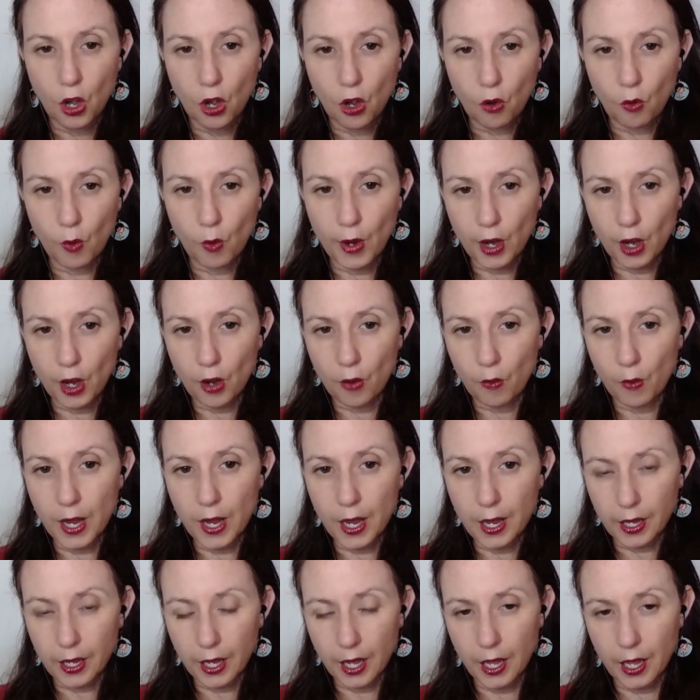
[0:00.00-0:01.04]
where we
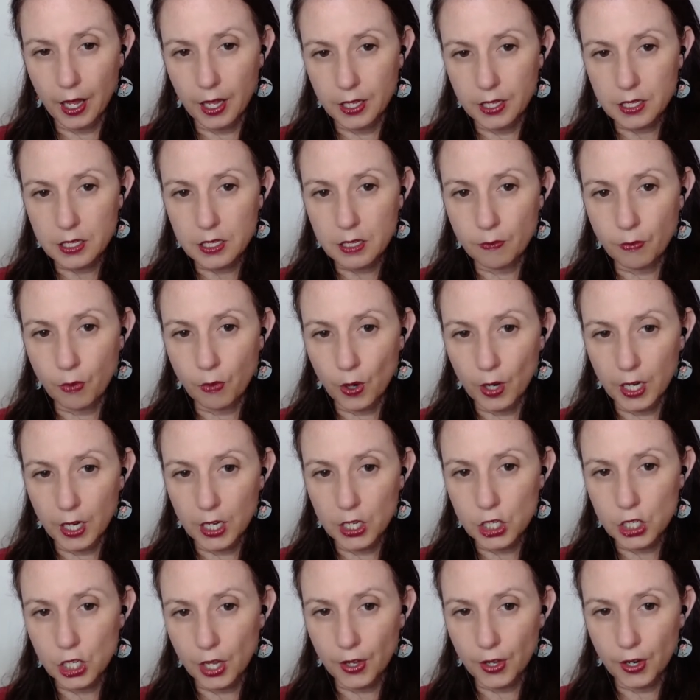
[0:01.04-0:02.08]
can support each
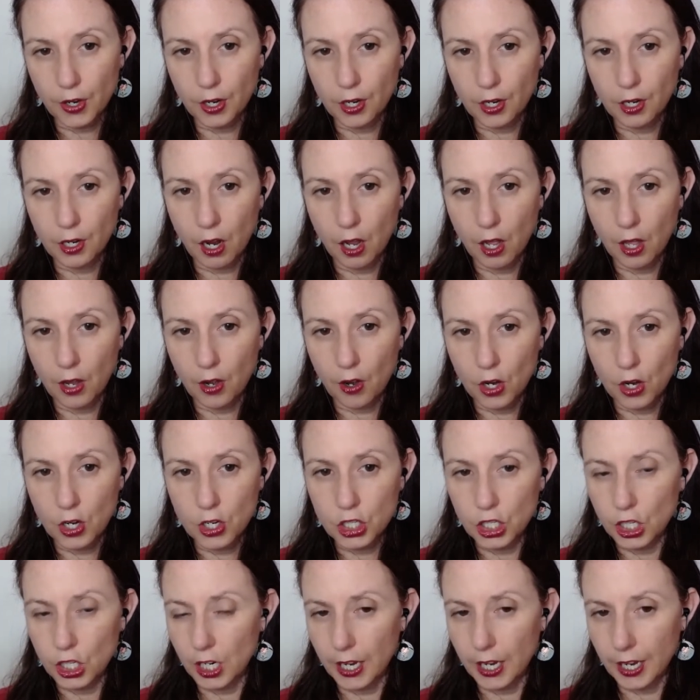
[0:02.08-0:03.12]
other on our
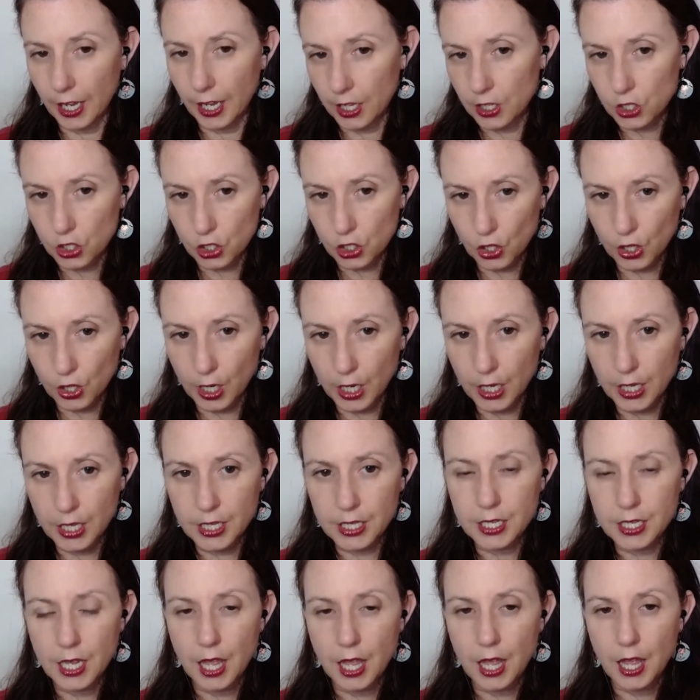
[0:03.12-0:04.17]
GIS journeys